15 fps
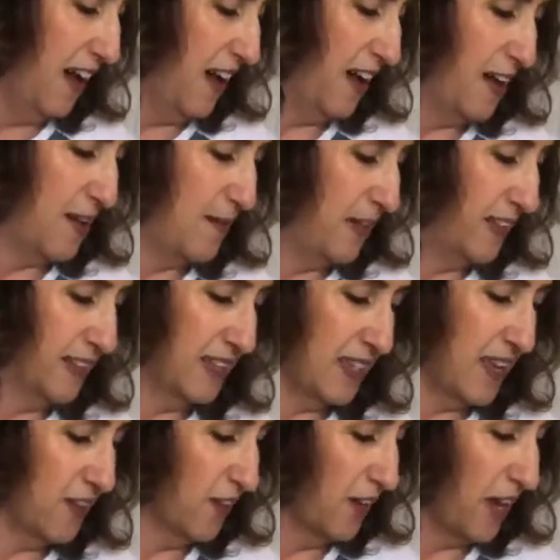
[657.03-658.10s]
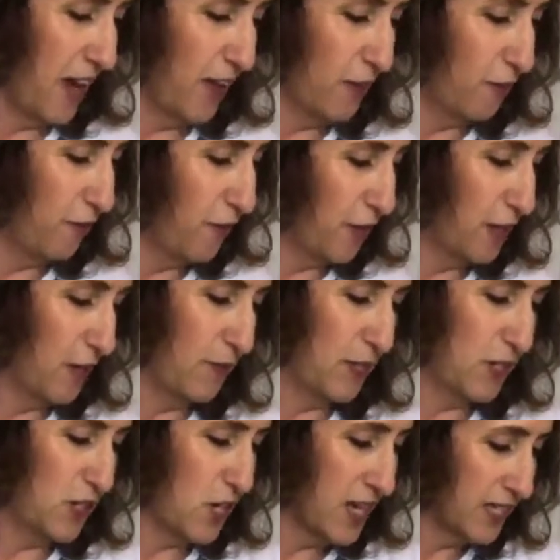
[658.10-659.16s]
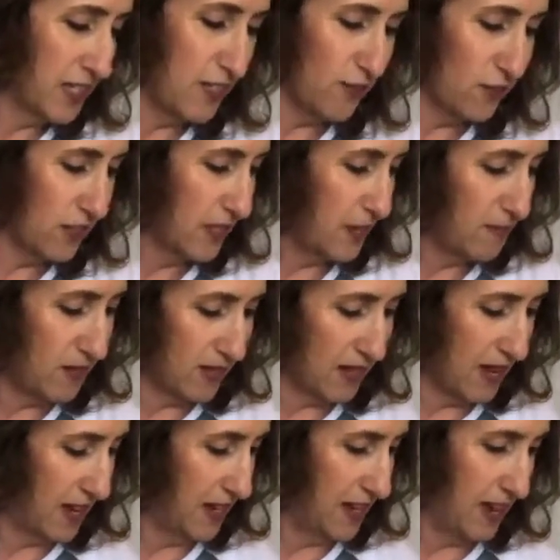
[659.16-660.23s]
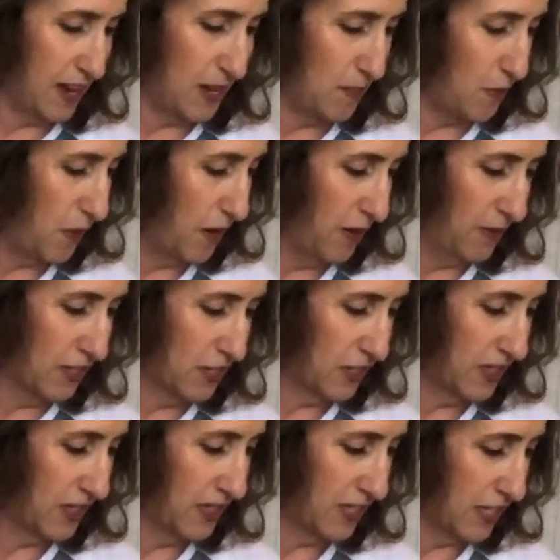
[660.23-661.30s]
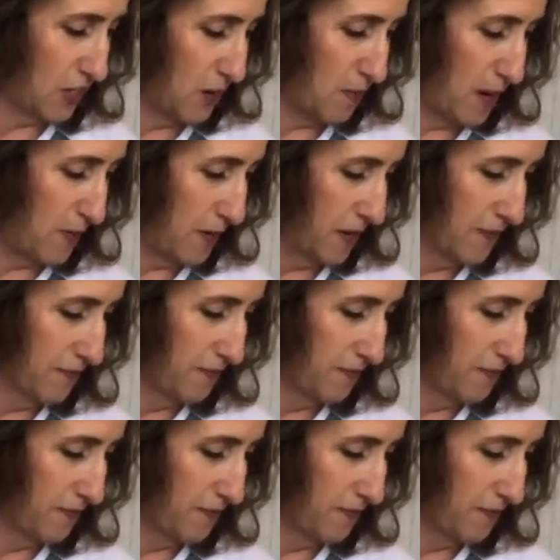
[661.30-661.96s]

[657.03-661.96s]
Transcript: And in Southern California, we just don't seem to get it anymore, which is such a bummer.